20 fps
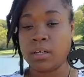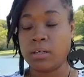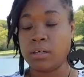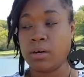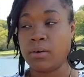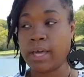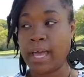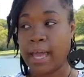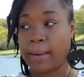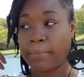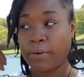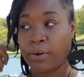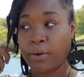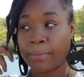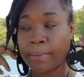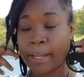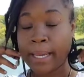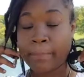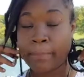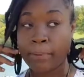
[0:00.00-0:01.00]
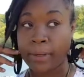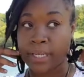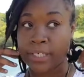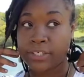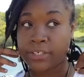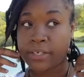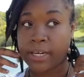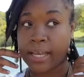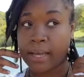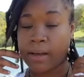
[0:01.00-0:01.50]
Okay, I know I'm a
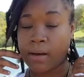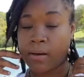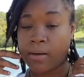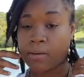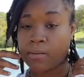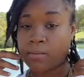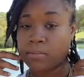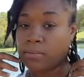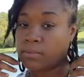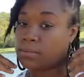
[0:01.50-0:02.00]
preacher now.